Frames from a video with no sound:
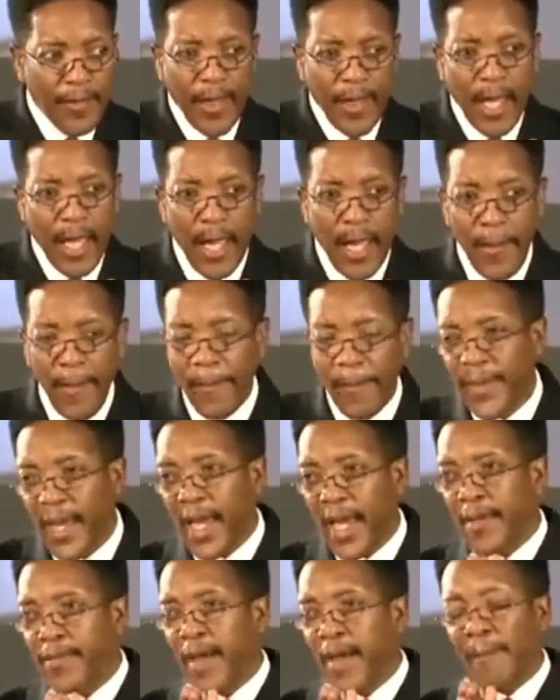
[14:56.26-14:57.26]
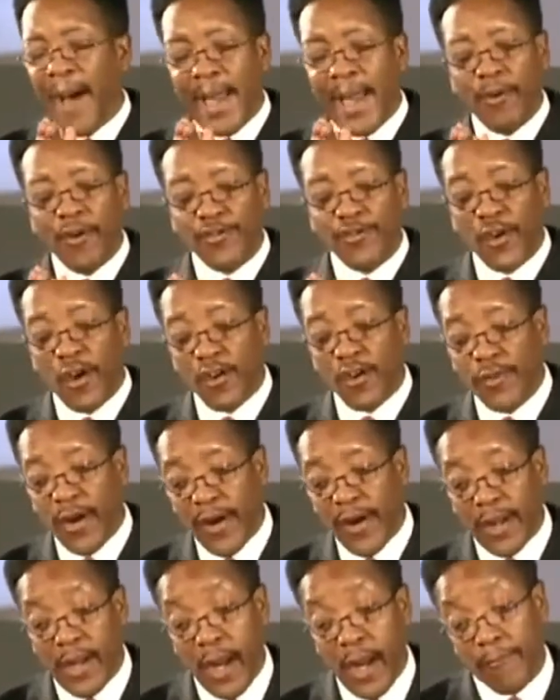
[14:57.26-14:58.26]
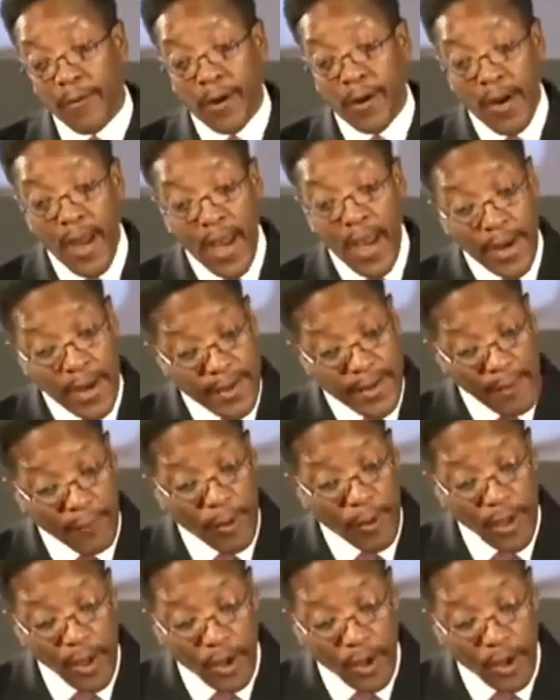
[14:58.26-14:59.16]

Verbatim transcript: The, the, the Bible shows very clear for the devil,